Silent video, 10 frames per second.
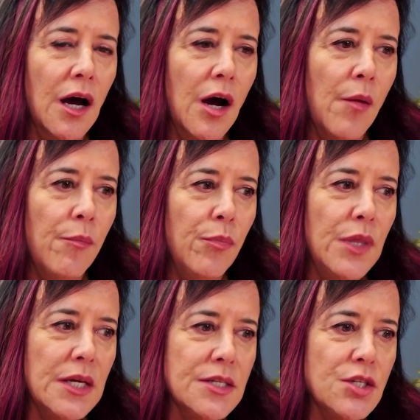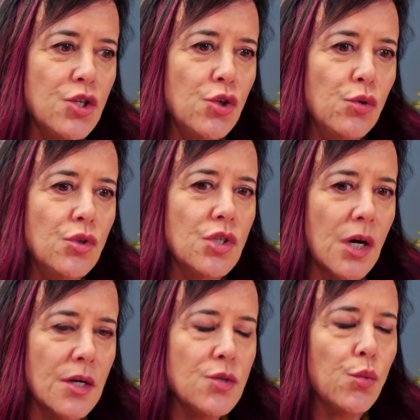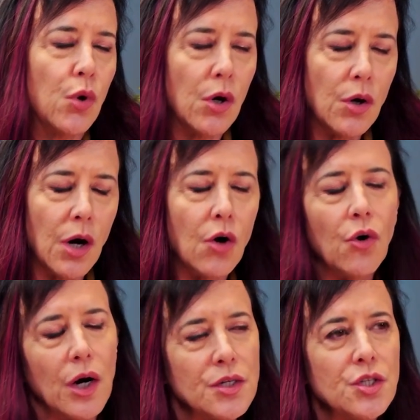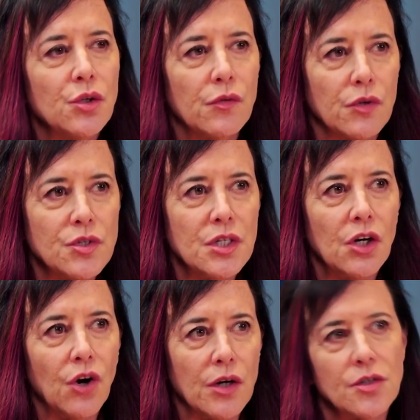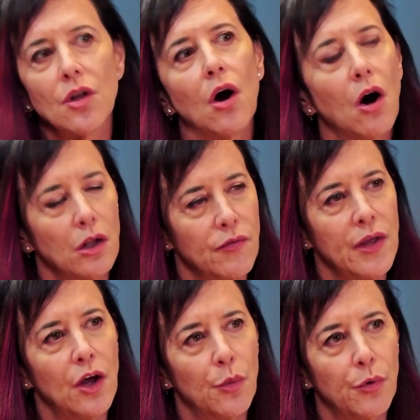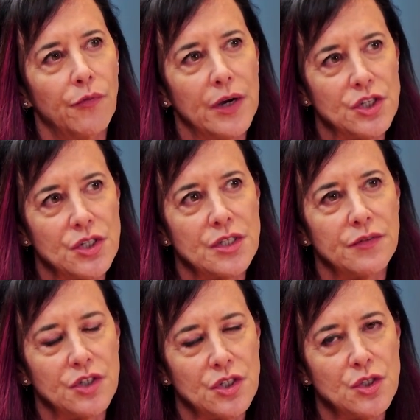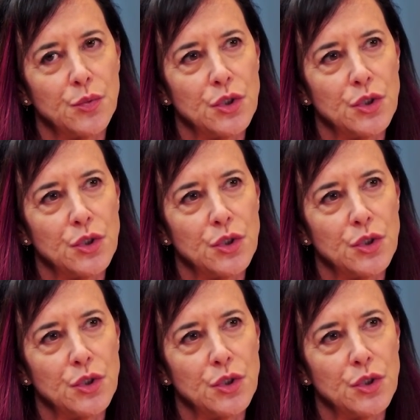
Um, the Institute does work across the university, across all of the health profession divisions.